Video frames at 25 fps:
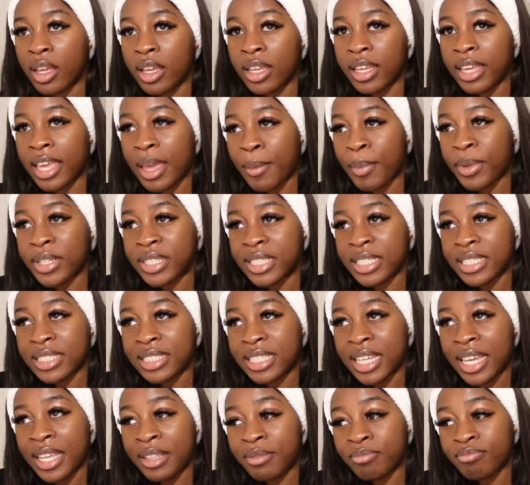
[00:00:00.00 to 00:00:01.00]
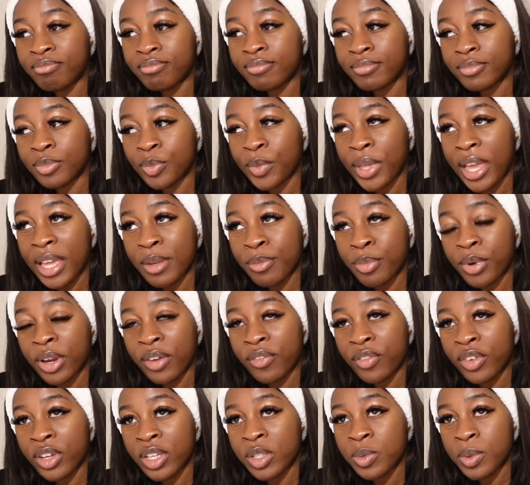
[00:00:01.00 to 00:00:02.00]
Yeah, but since then we had
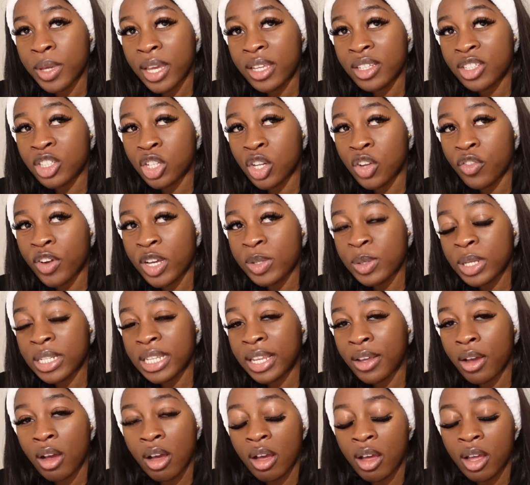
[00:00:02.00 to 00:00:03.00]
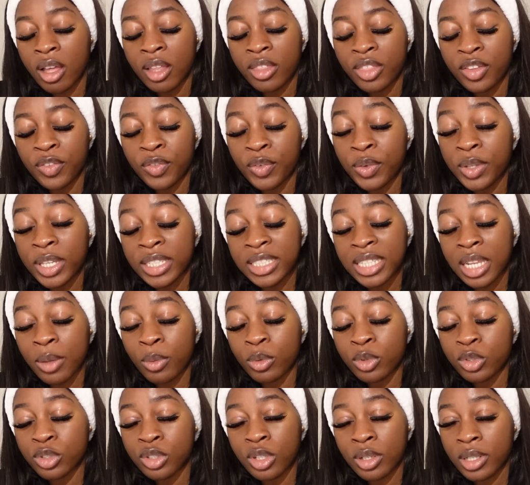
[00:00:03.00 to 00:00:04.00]
breakfast, we had jollof rice. The food yesterday
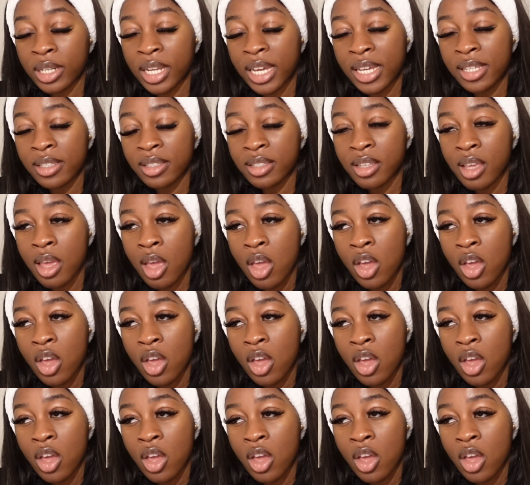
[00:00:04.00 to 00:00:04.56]
was so nice.